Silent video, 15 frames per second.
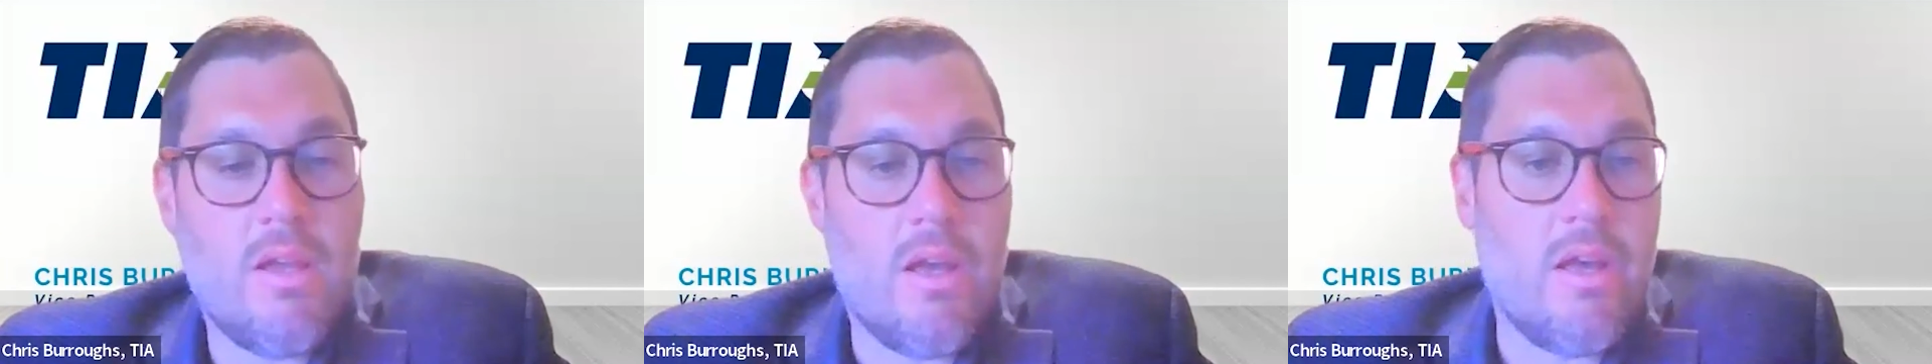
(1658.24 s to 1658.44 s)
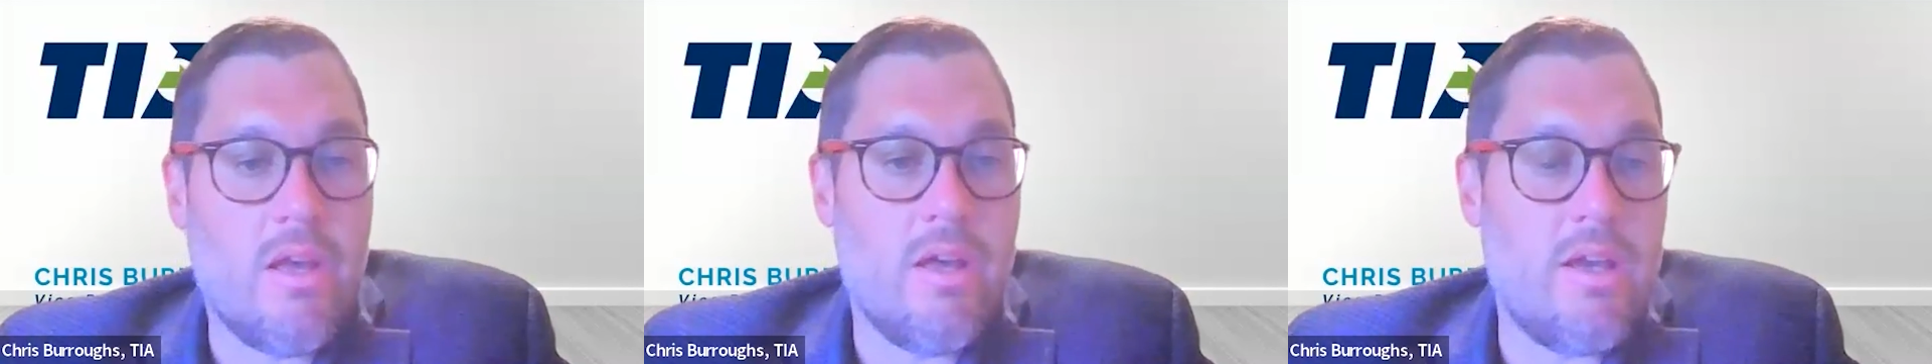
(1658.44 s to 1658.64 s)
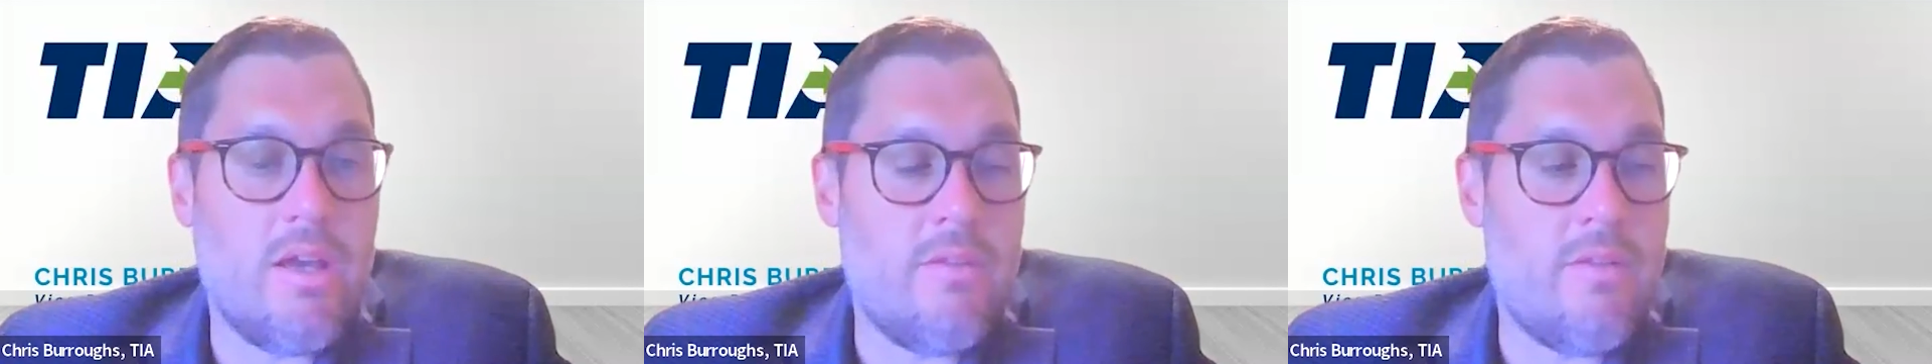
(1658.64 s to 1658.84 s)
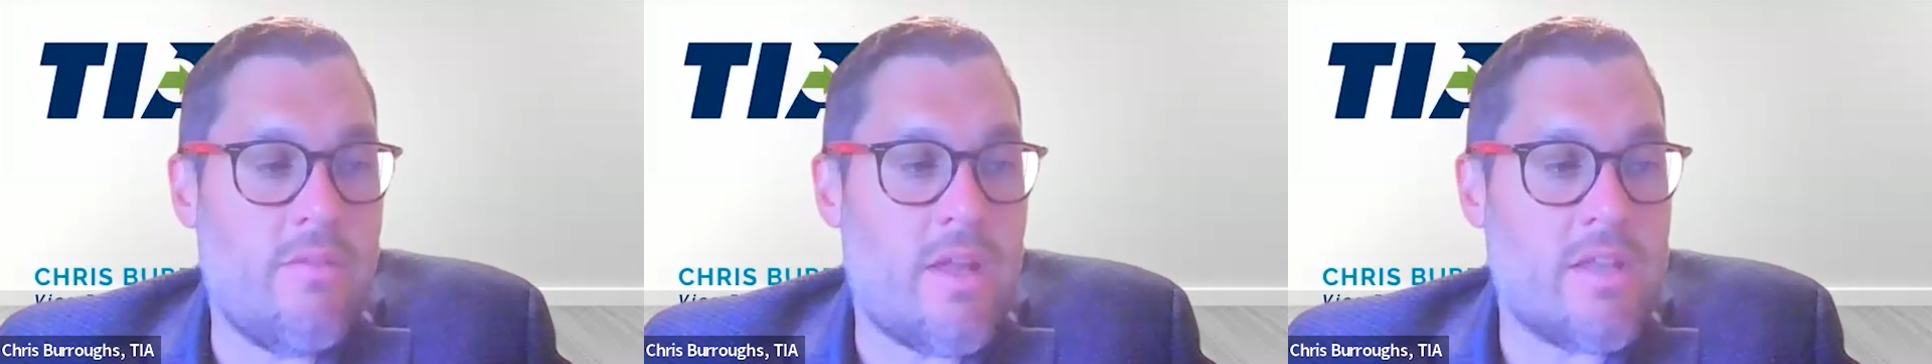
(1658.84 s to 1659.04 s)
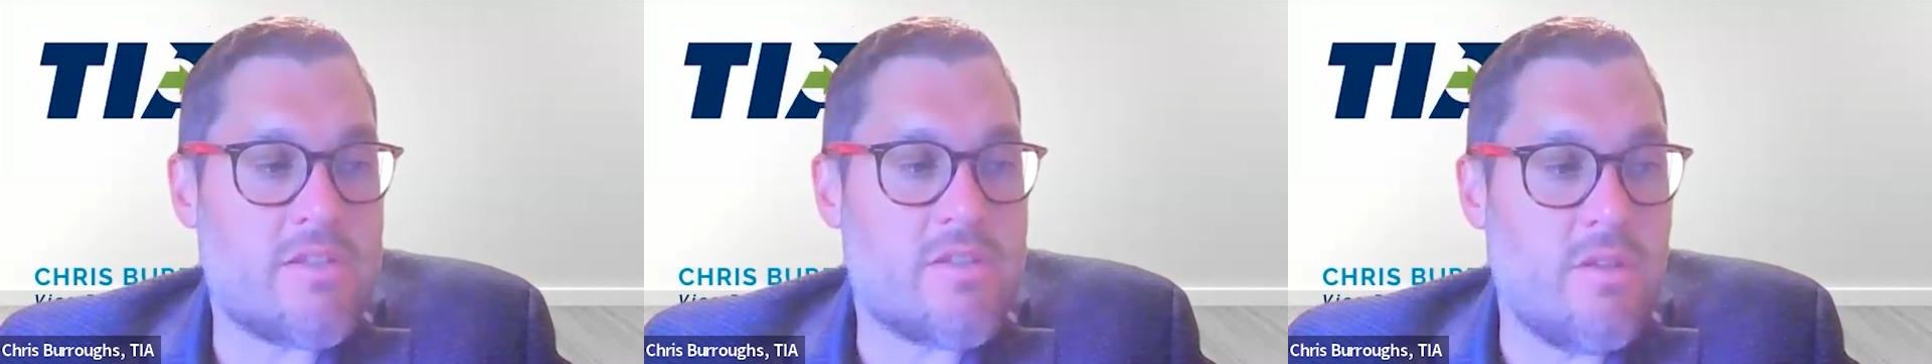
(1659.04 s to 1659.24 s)

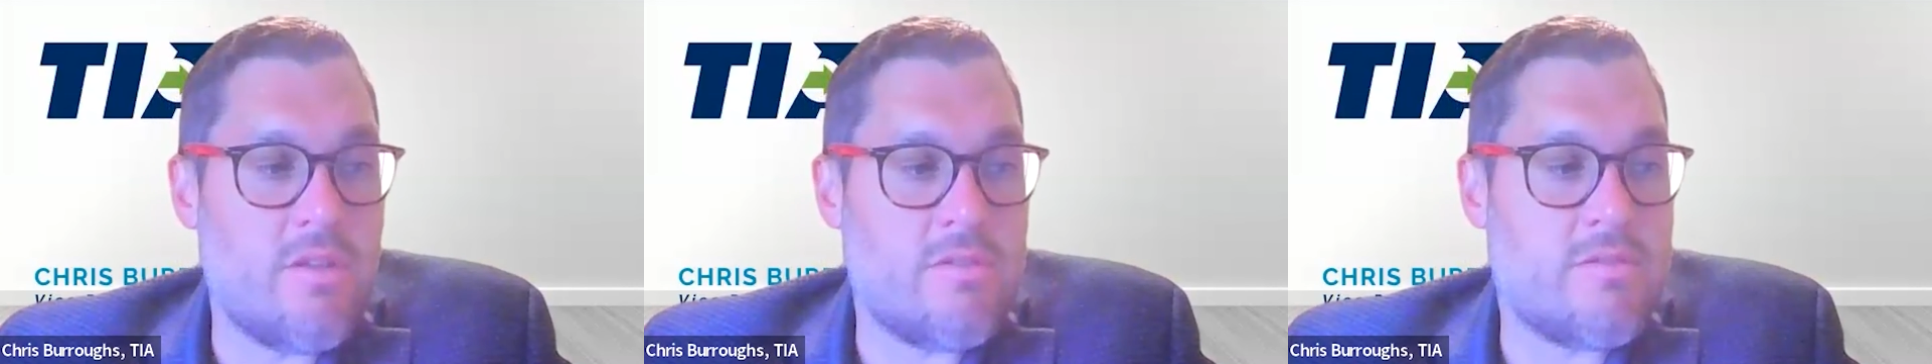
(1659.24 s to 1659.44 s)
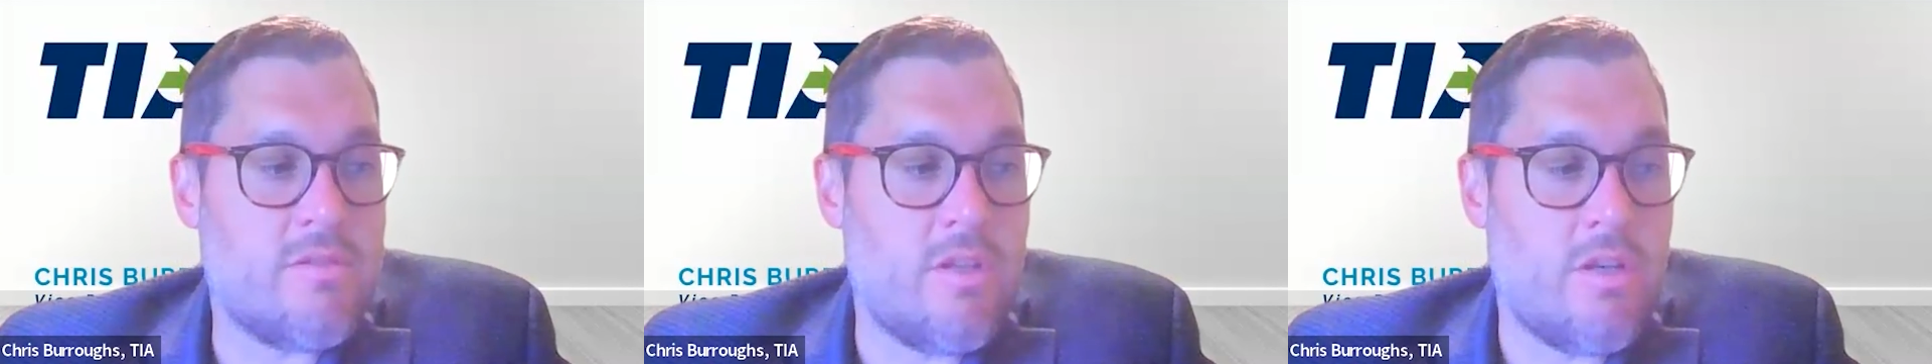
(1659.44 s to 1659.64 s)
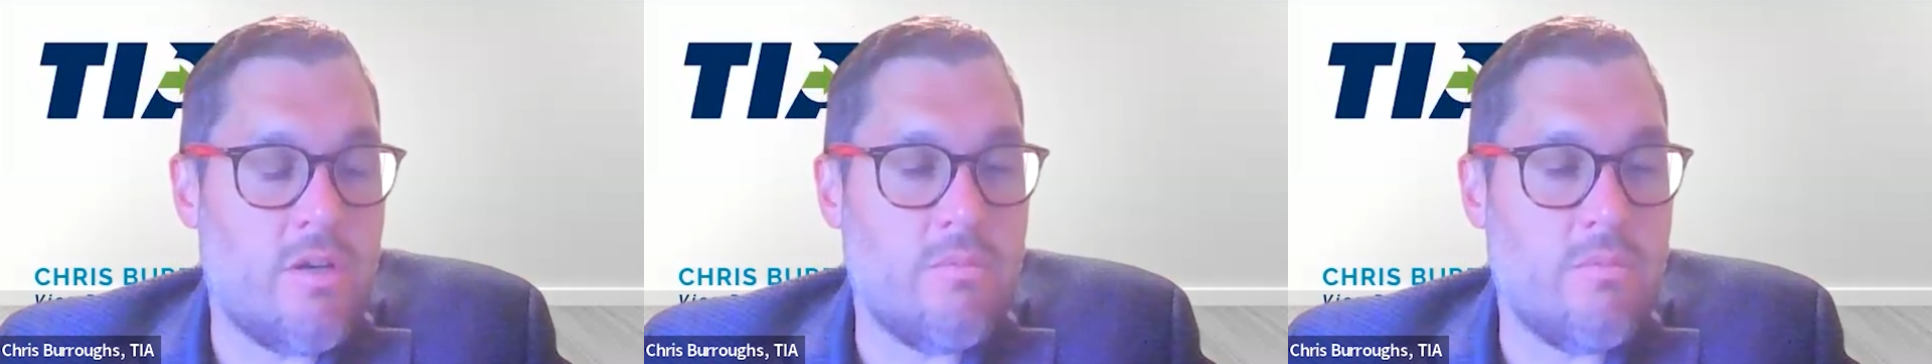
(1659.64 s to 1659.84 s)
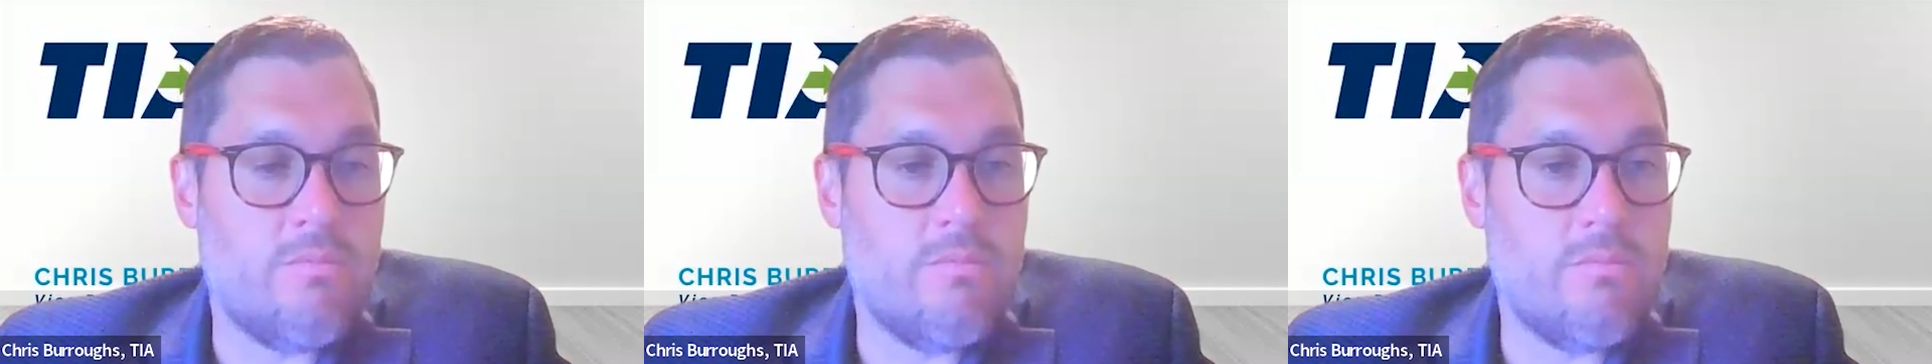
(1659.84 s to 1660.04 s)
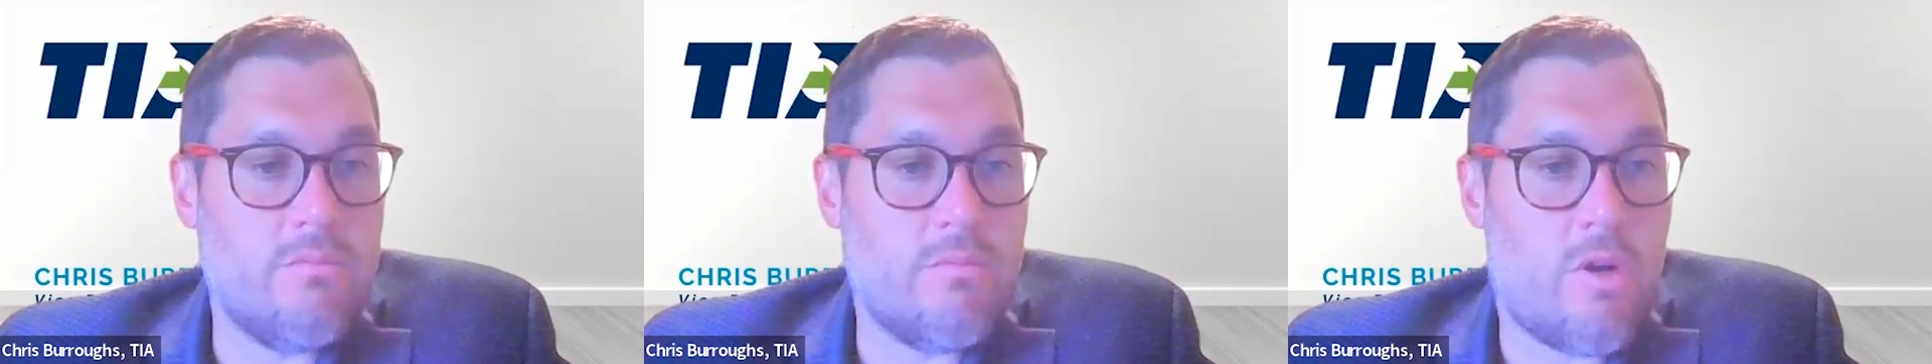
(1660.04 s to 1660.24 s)
And that's it.
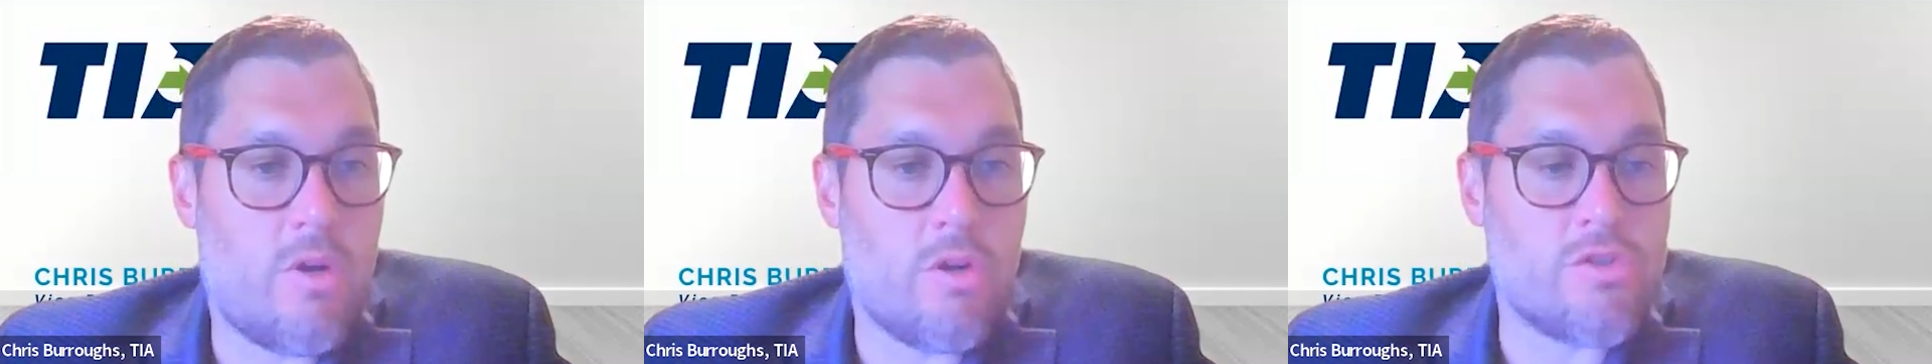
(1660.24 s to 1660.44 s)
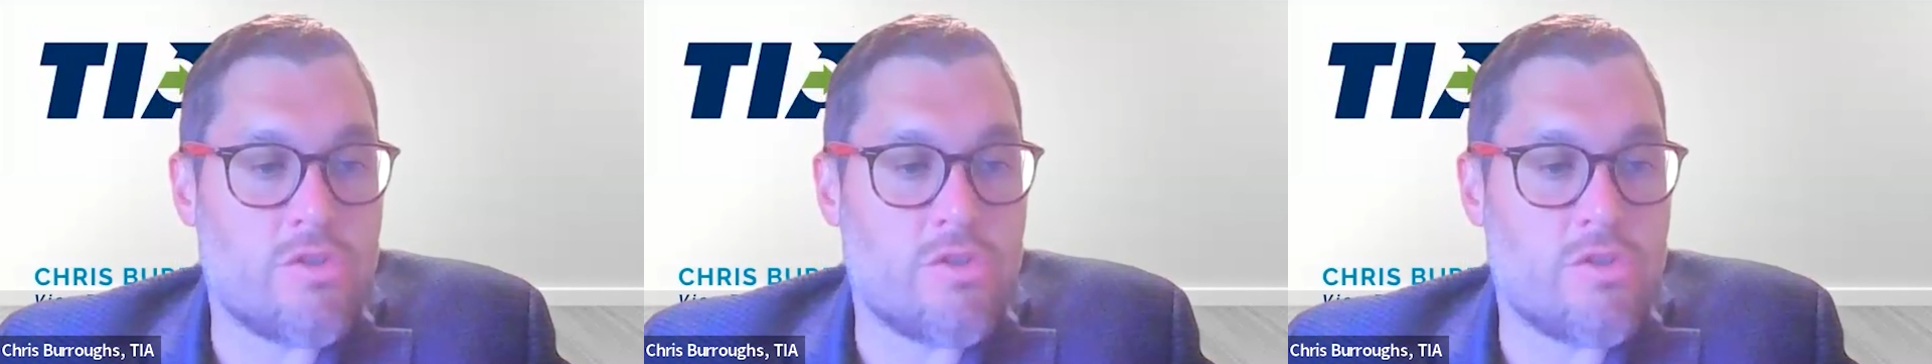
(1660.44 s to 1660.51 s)
Our